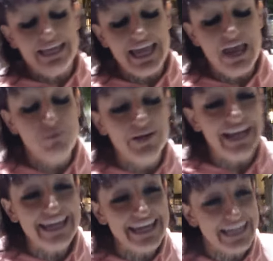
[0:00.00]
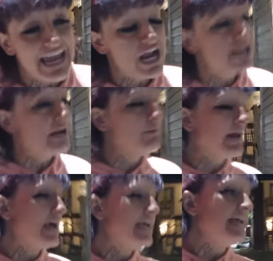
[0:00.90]
and when they get there, get what
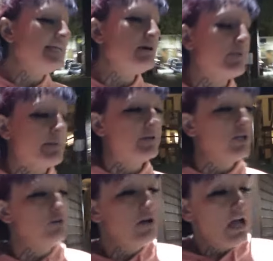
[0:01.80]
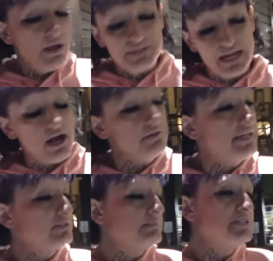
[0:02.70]
I, hey, get what I'm gonna do? I'm gonna say, oh, they
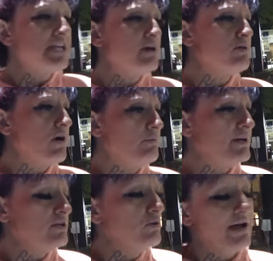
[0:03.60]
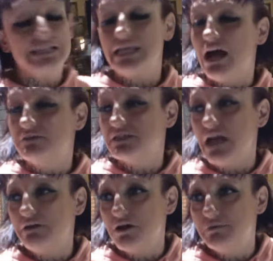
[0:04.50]
gonna say, Michelle Card, what are you doing? I say, oh, so
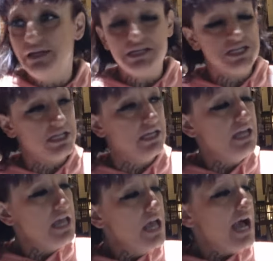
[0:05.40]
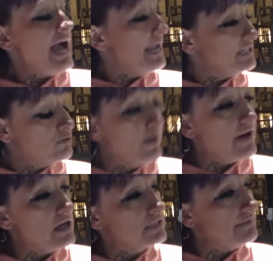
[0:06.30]
y'all know me, shit. I had twelve
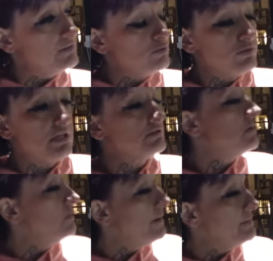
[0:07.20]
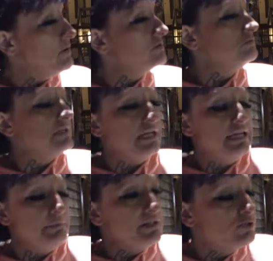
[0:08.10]
dollars seventy two cents on my way to Martin Luther King,
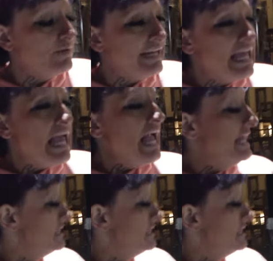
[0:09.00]
get me a twenty, and